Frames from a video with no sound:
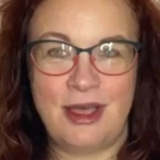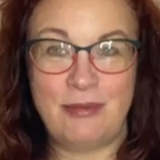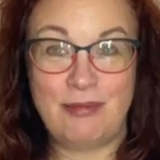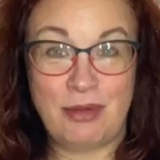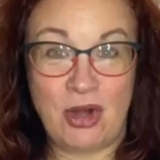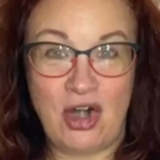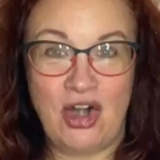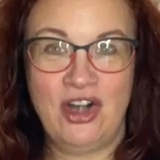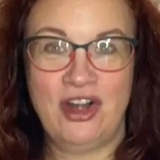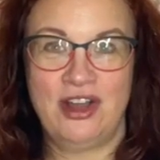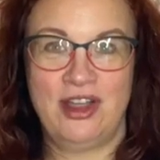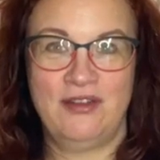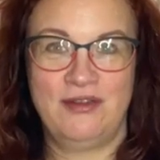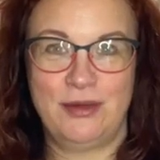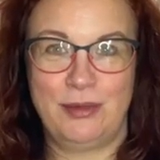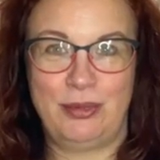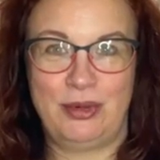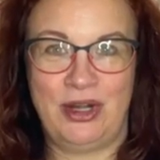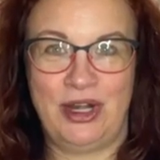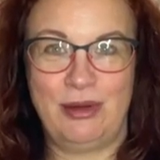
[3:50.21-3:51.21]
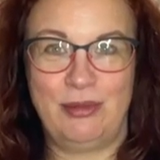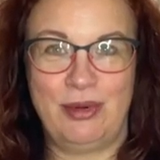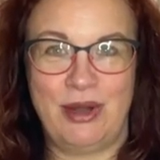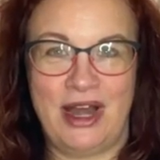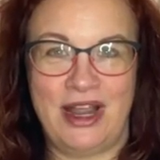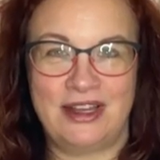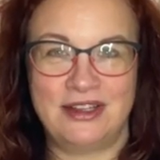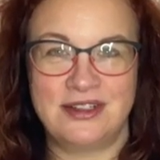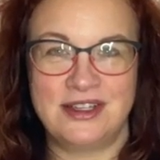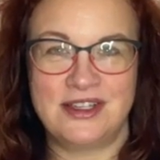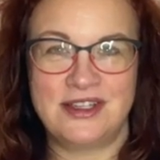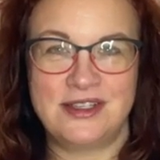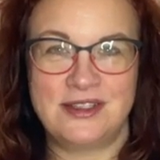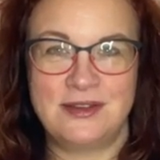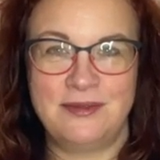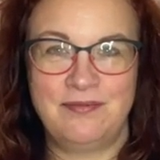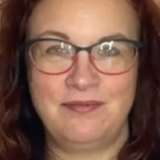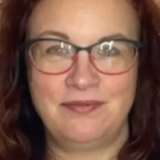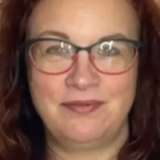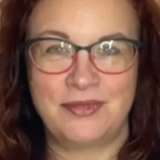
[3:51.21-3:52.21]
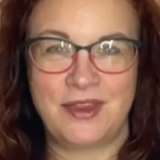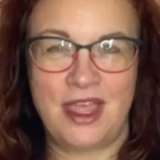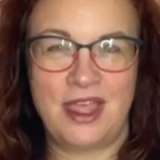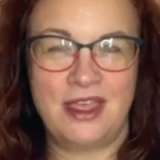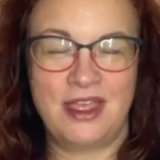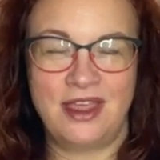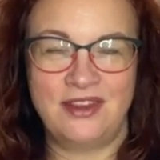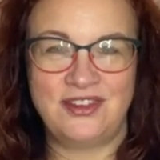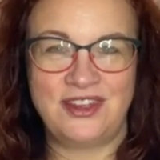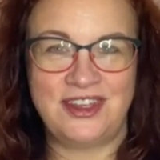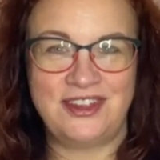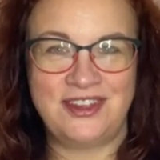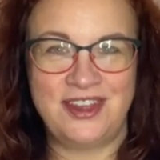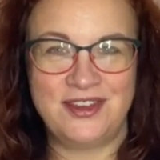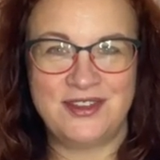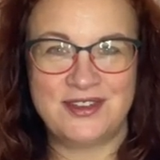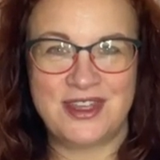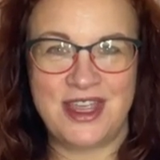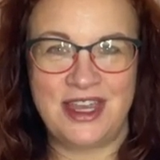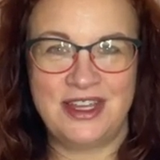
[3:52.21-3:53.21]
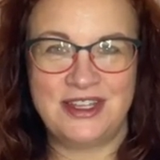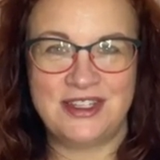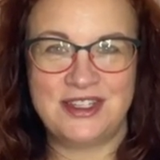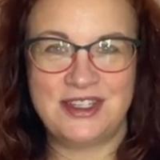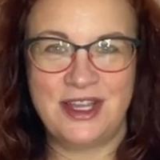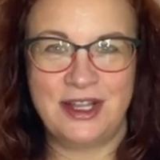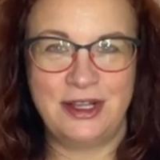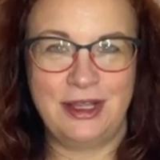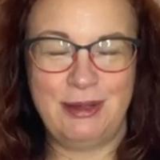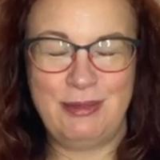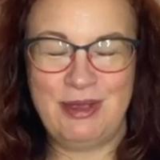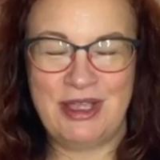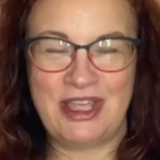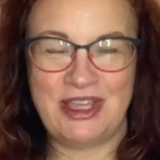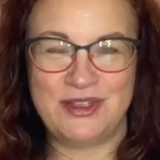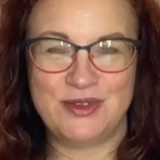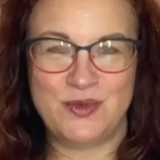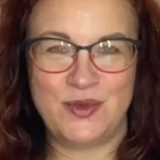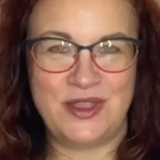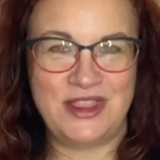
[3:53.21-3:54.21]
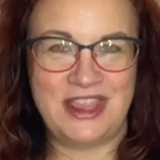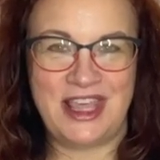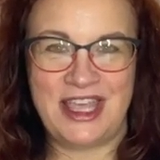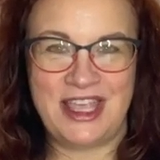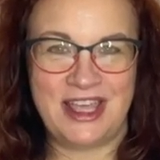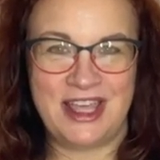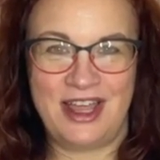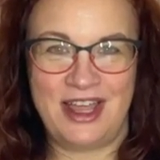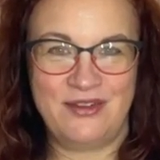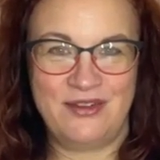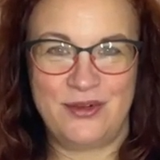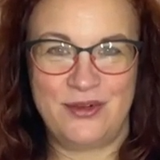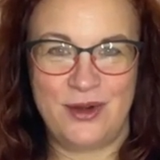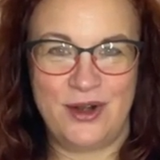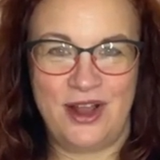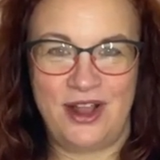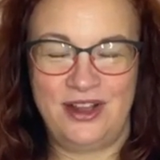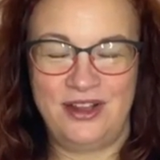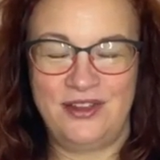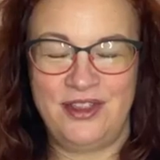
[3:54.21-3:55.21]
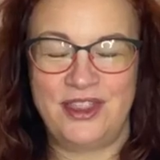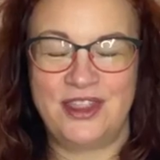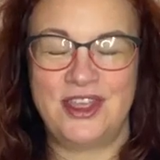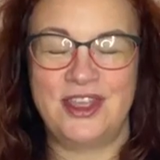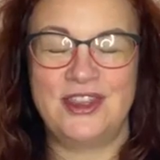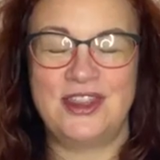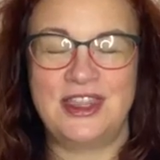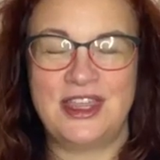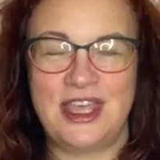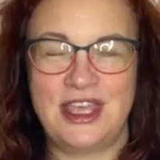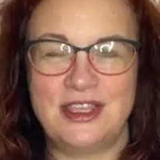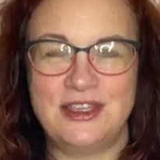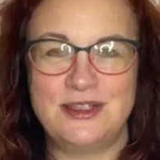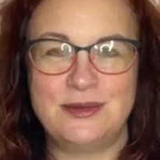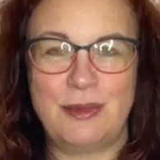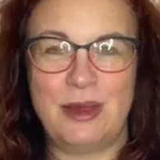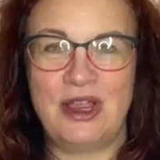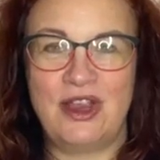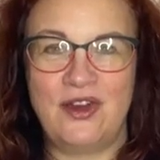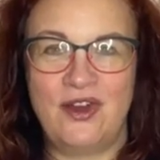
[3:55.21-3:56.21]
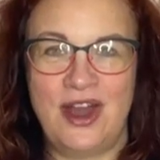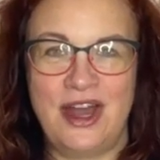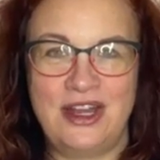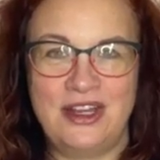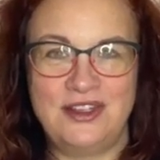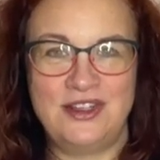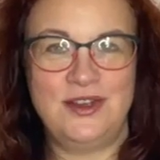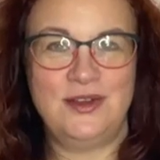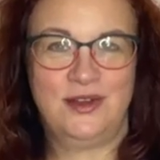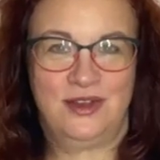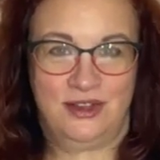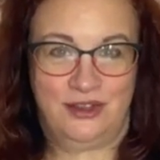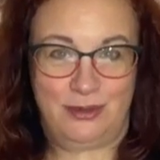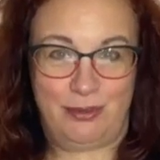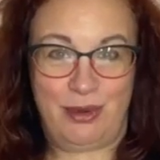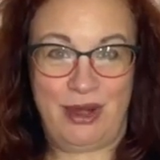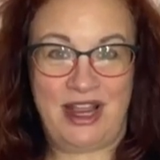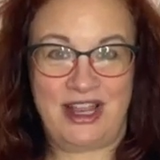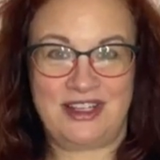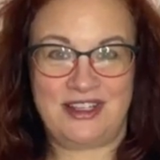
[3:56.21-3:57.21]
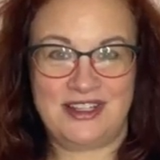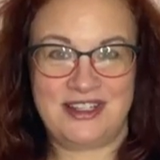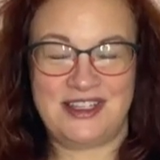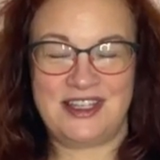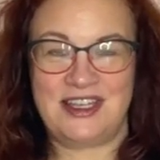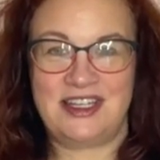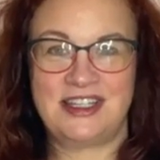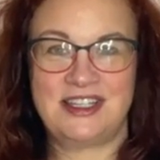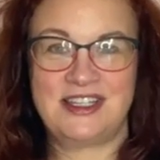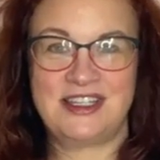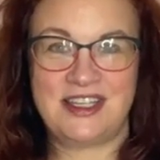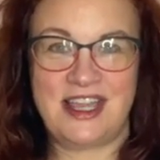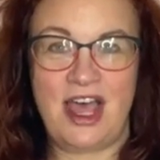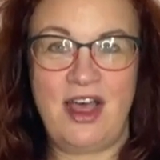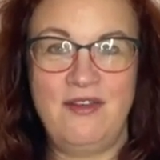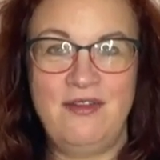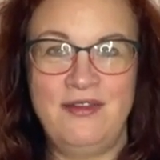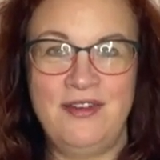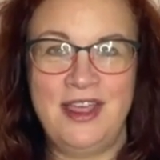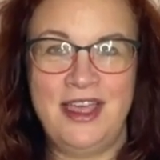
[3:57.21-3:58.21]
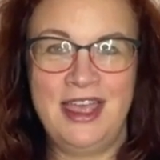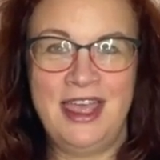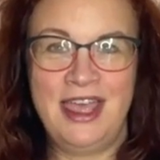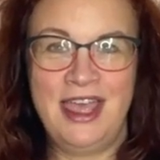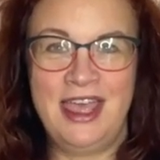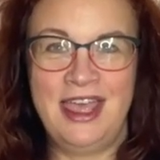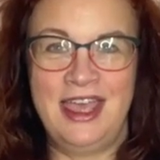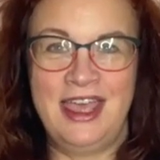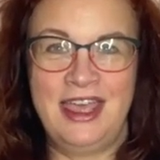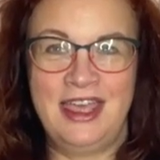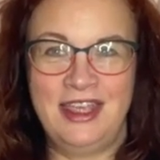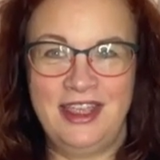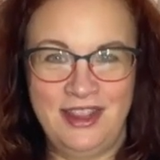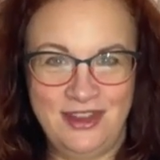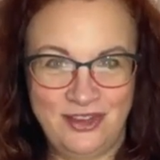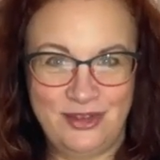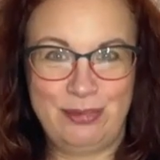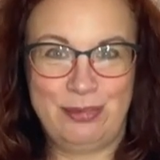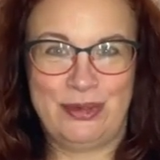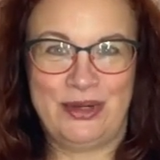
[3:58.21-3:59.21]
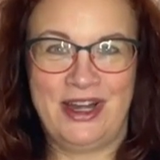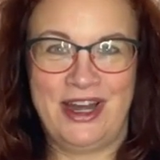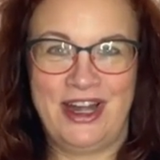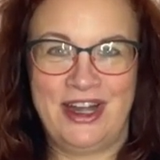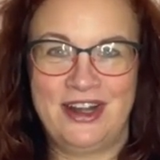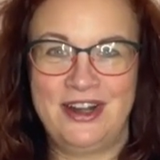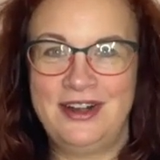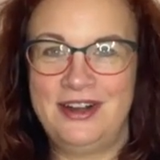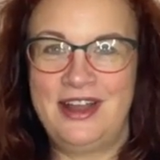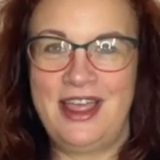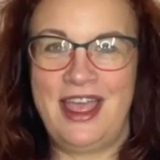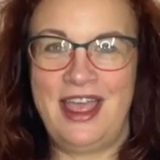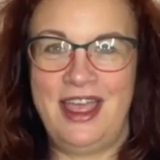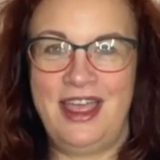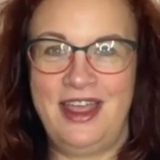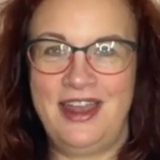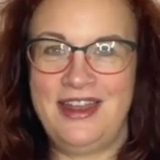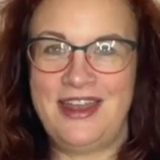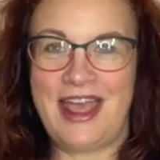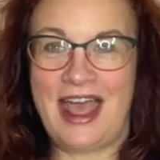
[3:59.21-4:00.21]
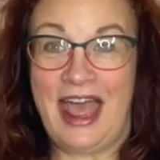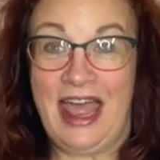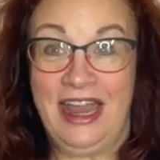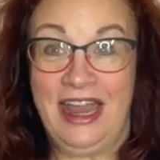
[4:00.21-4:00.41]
a part of a prayer practice. I guess that sounds kind of silly because we thank God for all of the good things, but gratitude as a practice in itself is prayer, and